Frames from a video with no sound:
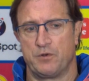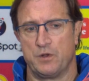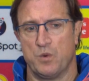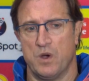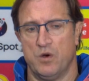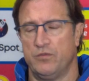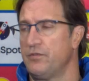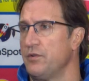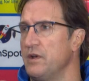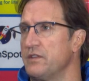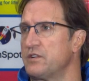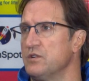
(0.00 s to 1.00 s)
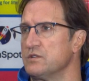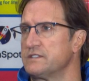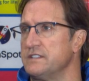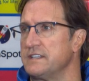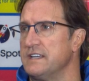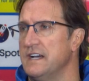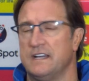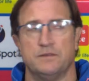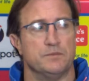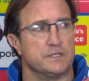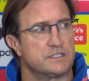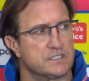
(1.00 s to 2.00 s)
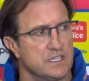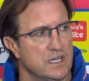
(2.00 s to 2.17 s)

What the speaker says: pretty well throughout the course of the game. But